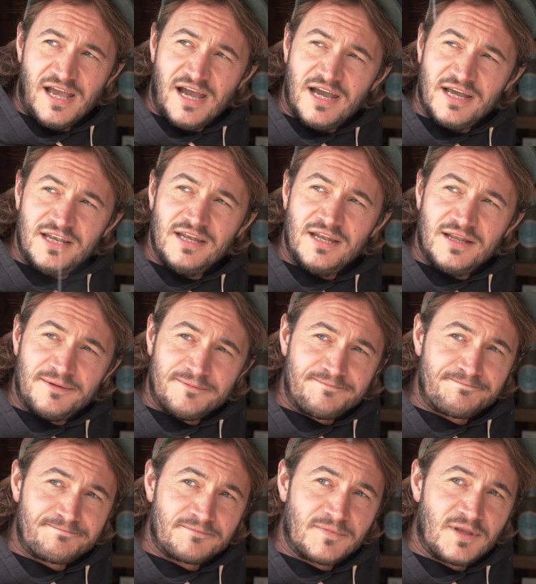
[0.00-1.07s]
That's and tough.
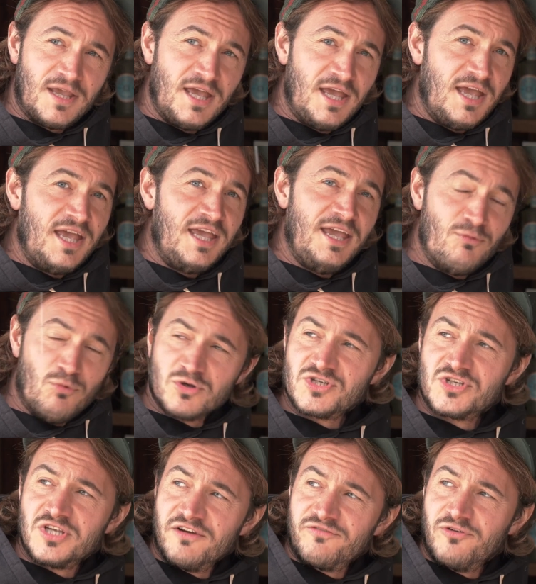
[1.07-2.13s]
That's a tough one. It was
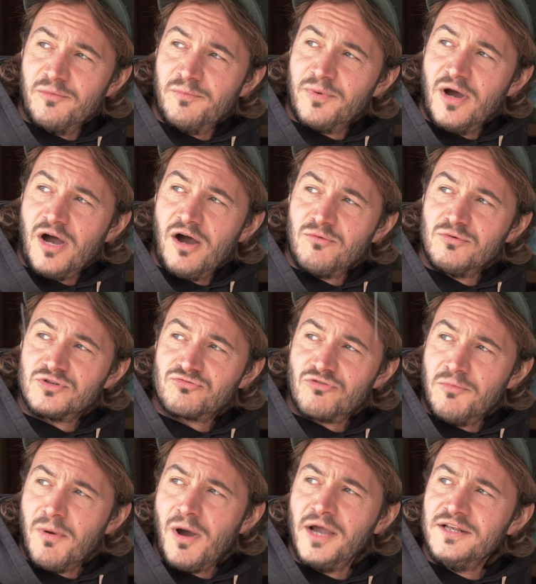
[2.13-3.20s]
a tough one, but I was
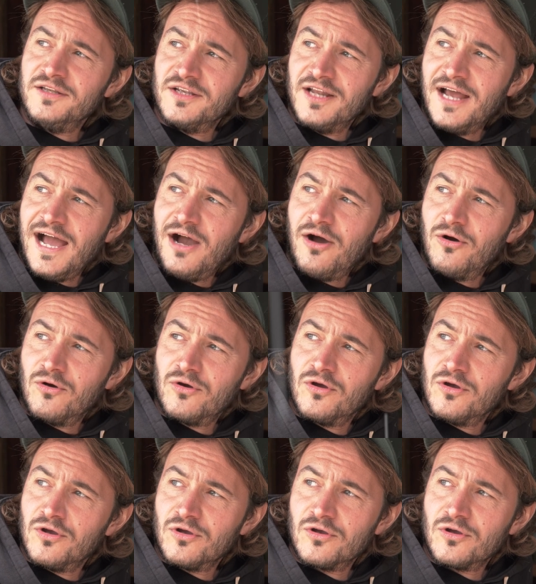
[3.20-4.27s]
reminded at how,
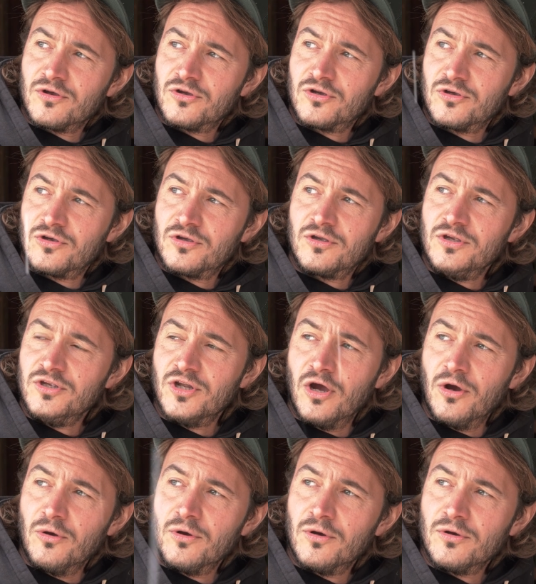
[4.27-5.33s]
you
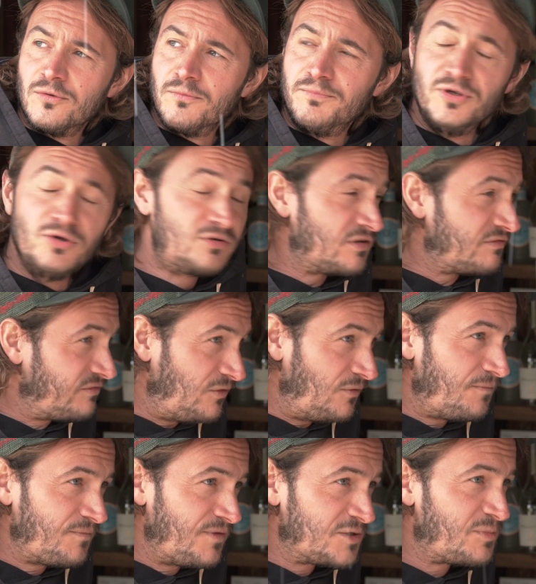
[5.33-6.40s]
know,
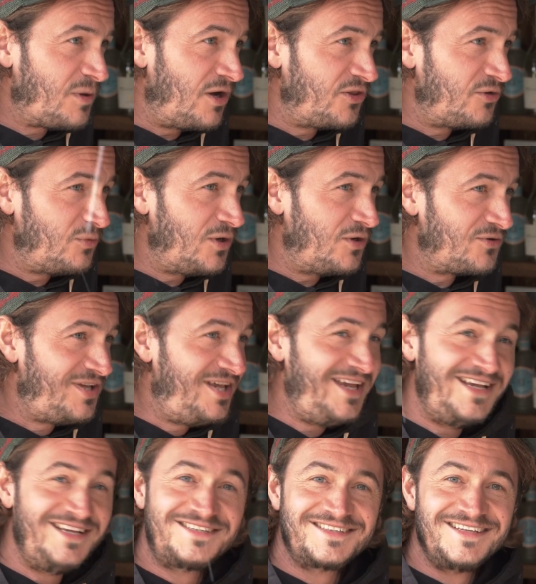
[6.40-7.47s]
beautiful this part of the world
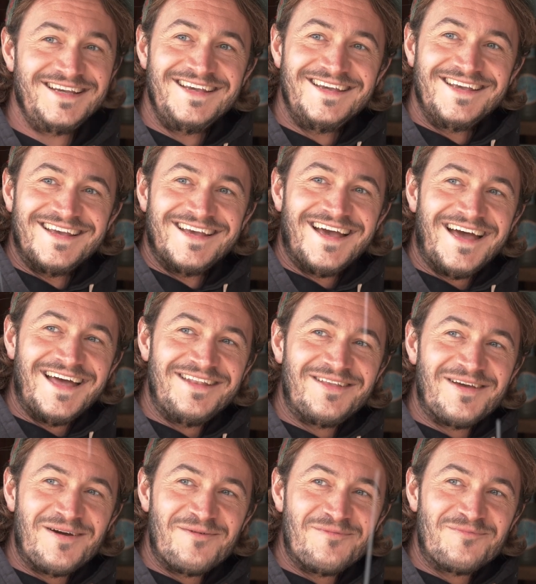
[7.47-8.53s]
is, and
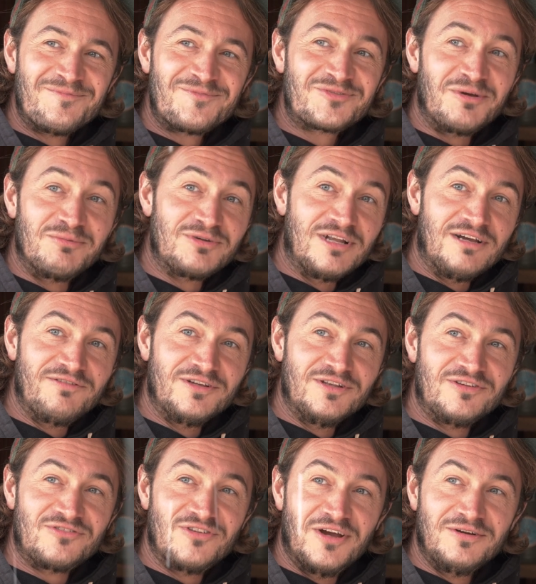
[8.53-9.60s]
um, someone's laughing at
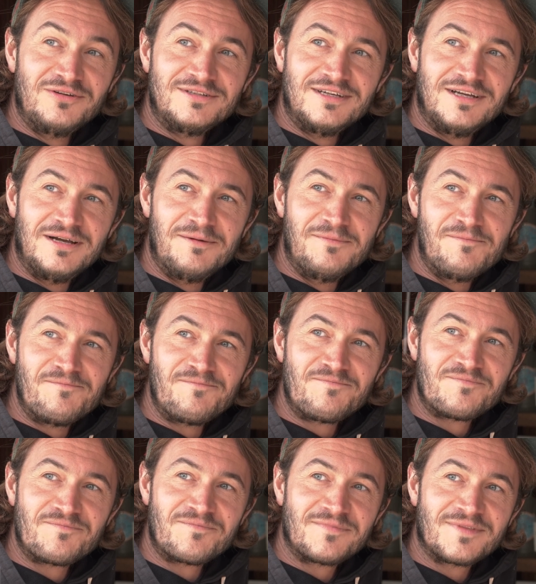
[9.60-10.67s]
the snow. Um,
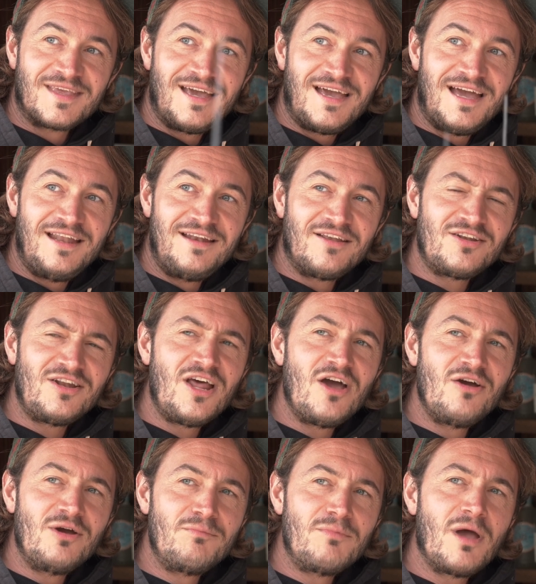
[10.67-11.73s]
and I don't
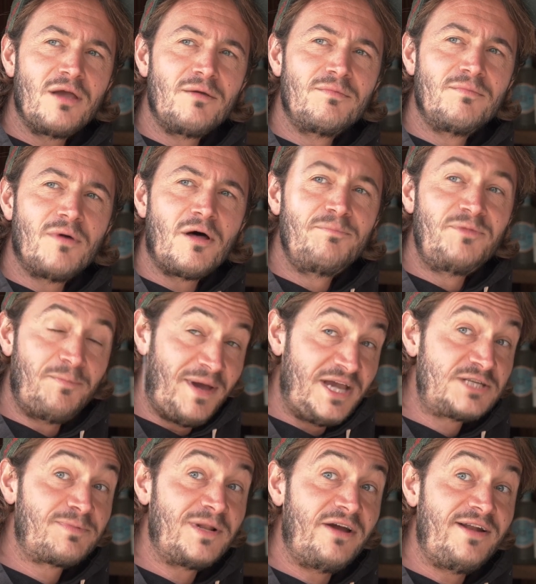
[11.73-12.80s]
know. And my uh, the
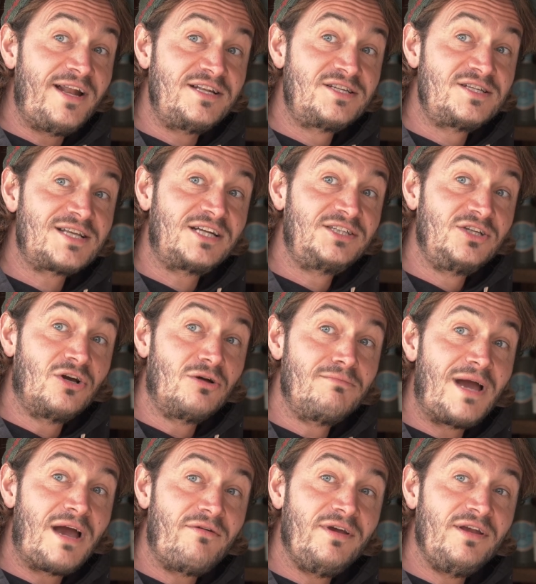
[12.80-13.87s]
bass player and editor's actually got
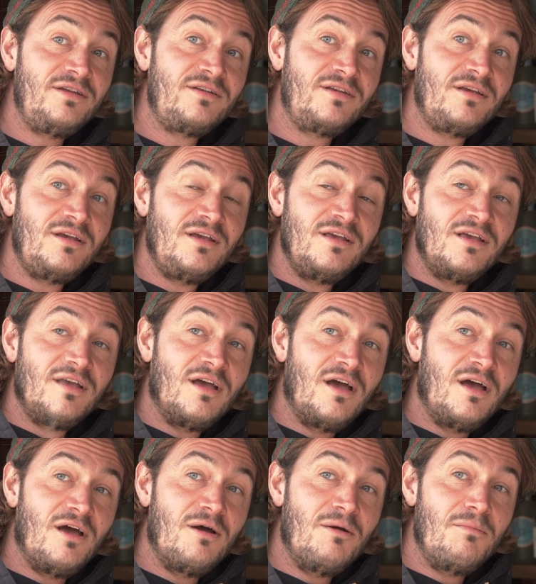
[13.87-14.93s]
married,
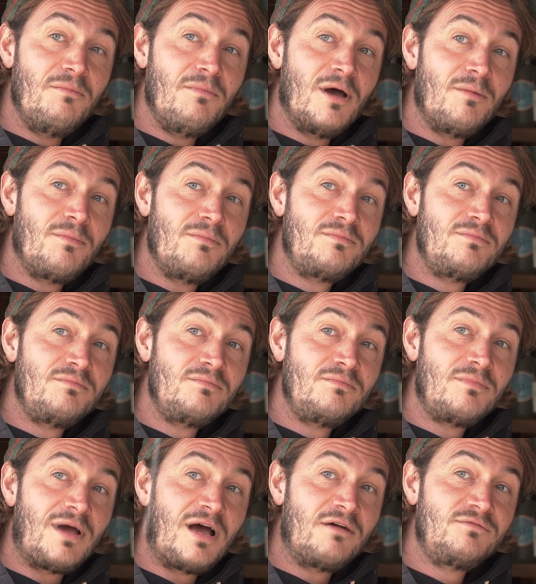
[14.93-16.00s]
um,
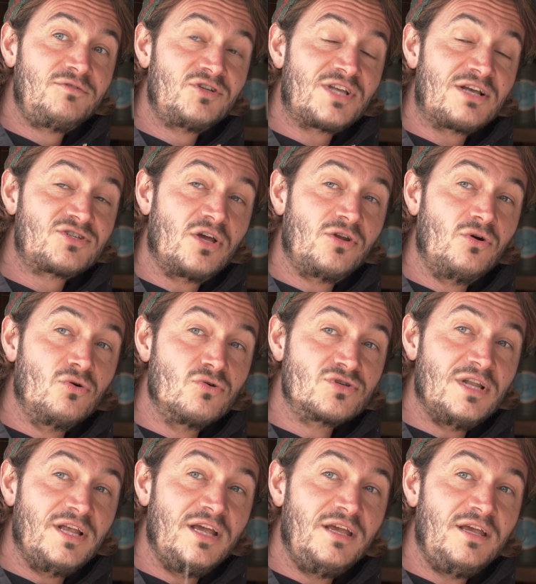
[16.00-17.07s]
up, just outside
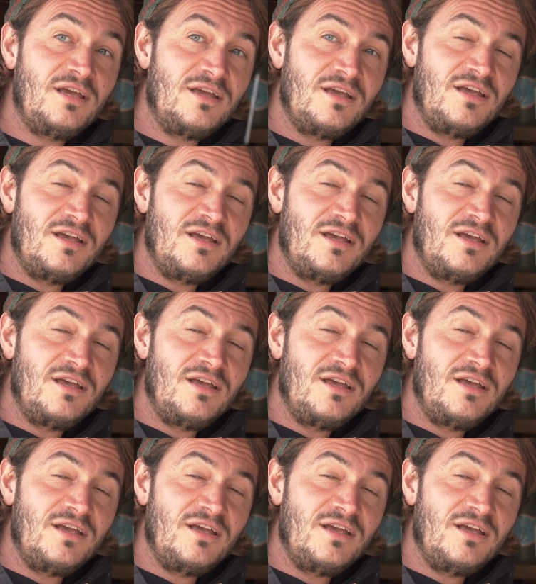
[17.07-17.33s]
Horsley,